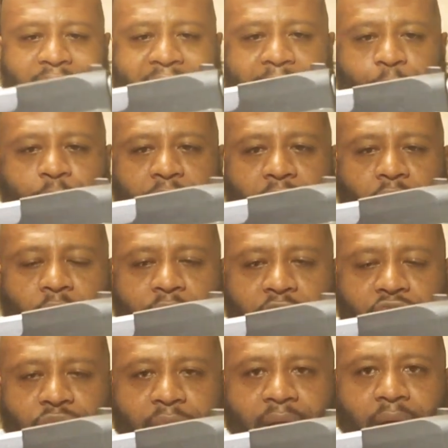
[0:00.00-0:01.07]
not put it on the
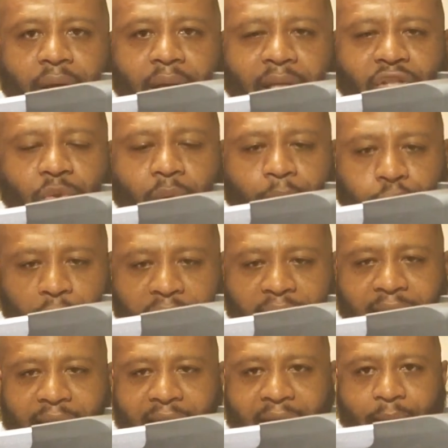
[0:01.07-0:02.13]
trigger and that you will break
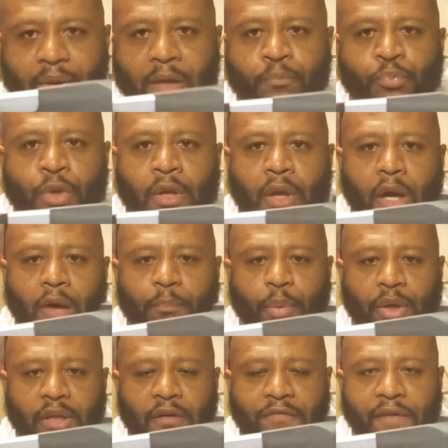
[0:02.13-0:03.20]
that habit of
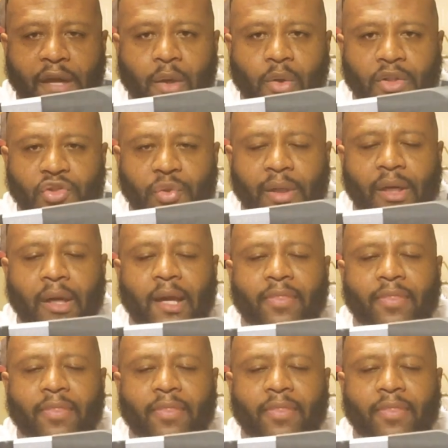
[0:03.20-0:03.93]
putting your finger on the trigger.